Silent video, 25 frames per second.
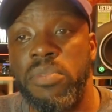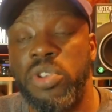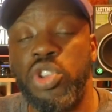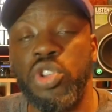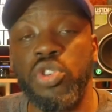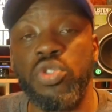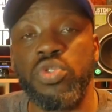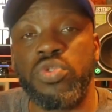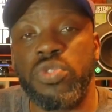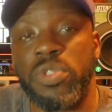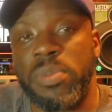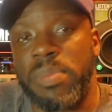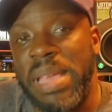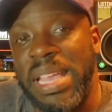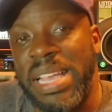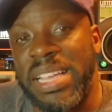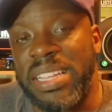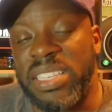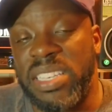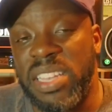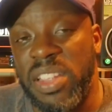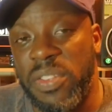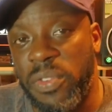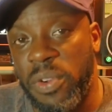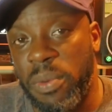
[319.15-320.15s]
dudes would make
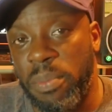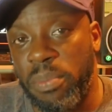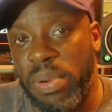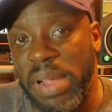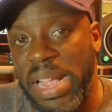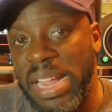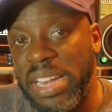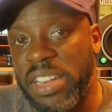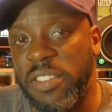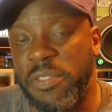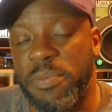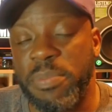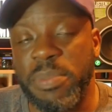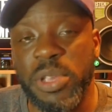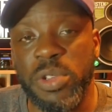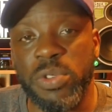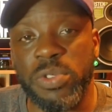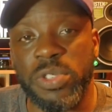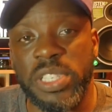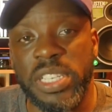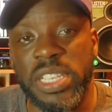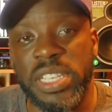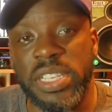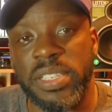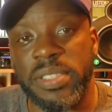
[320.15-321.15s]
a different brand of
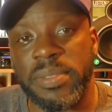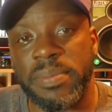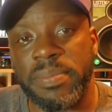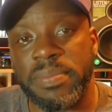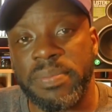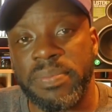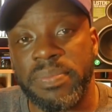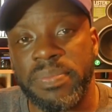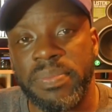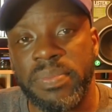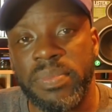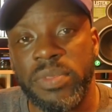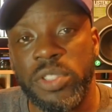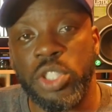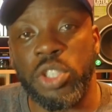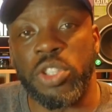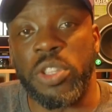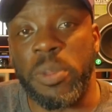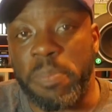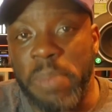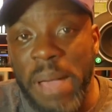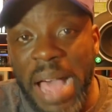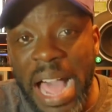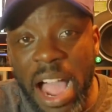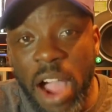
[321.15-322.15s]
music. So
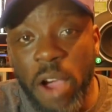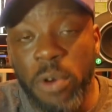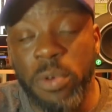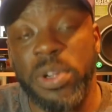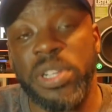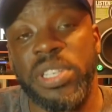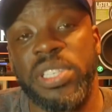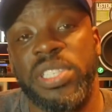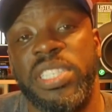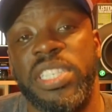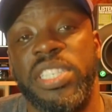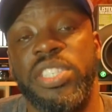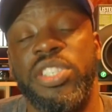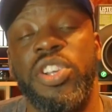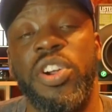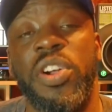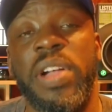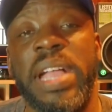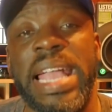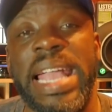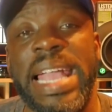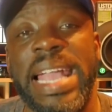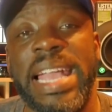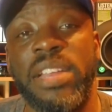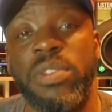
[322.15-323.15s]
the power is in your
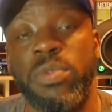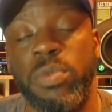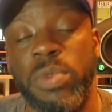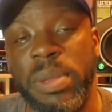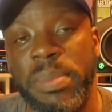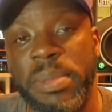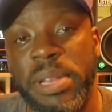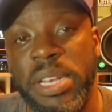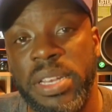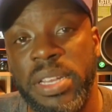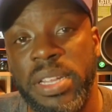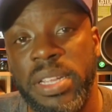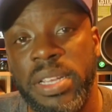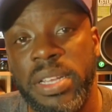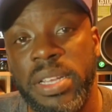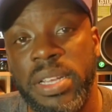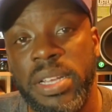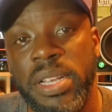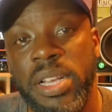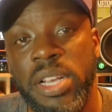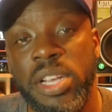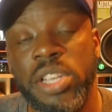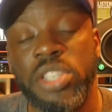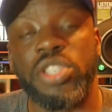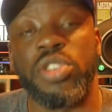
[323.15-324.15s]
hand, women.
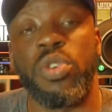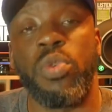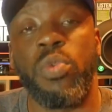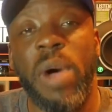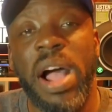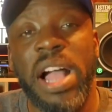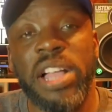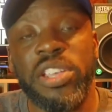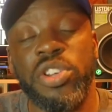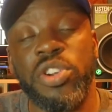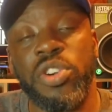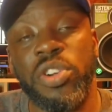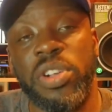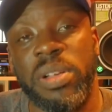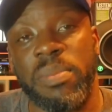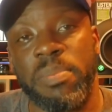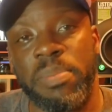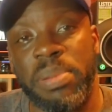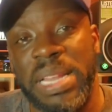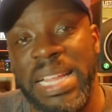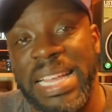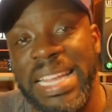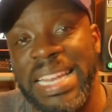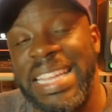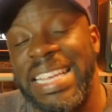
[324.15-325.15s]
So while you're
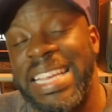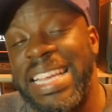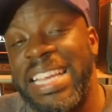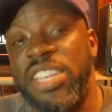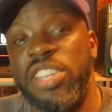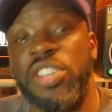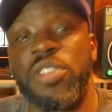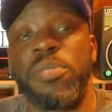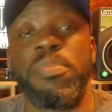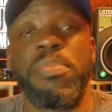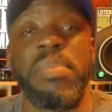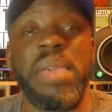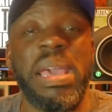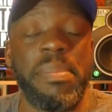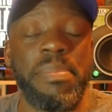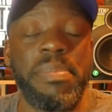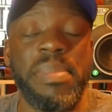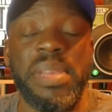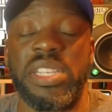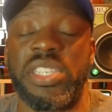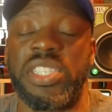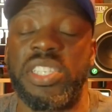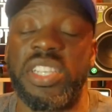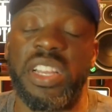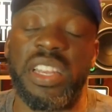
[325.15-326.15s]
complaining and
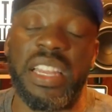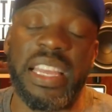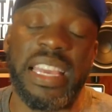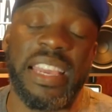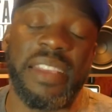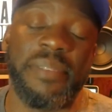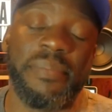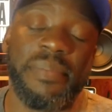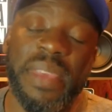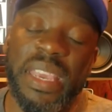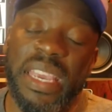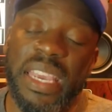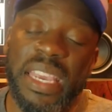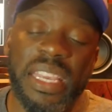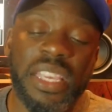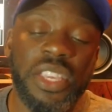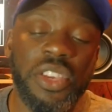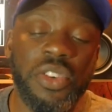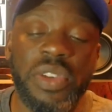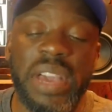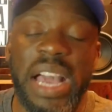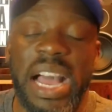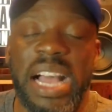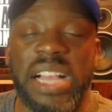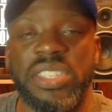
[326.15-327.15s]
Miss LA,
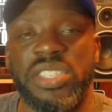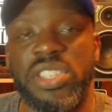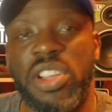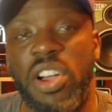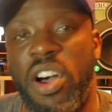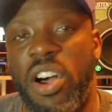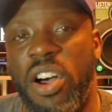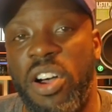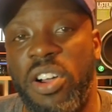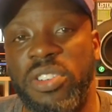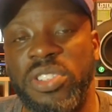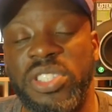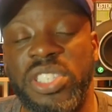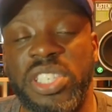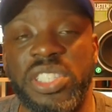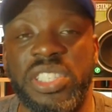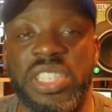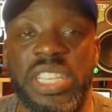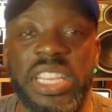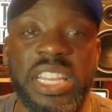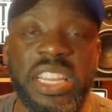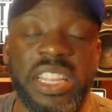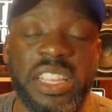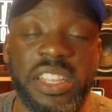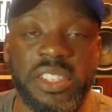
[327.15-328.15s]
you guys are all
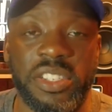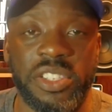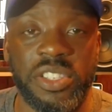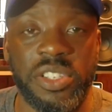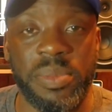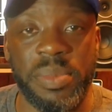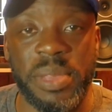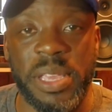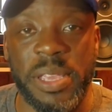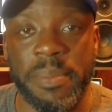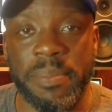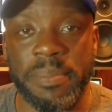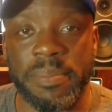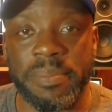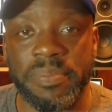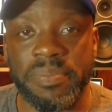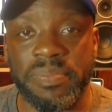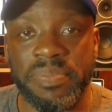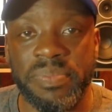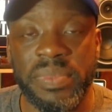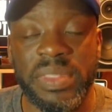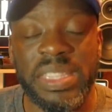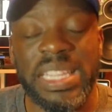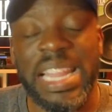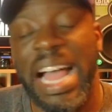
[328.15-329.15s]
just idiots to me.
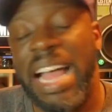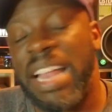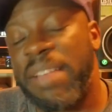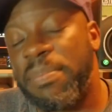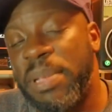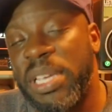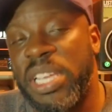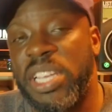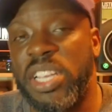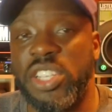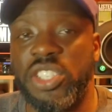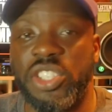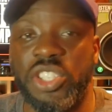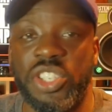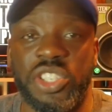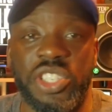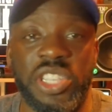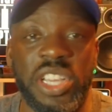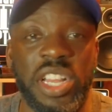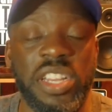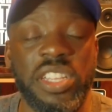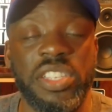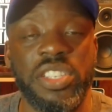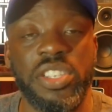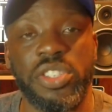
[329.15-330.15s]
Not because you're
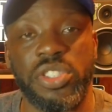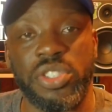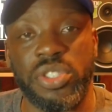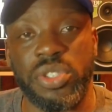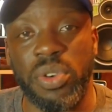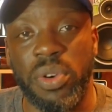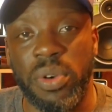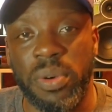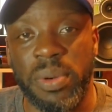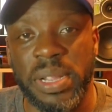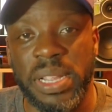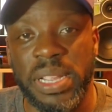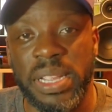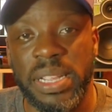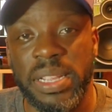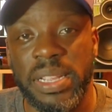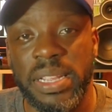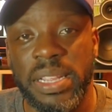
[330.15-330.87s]
telling your story,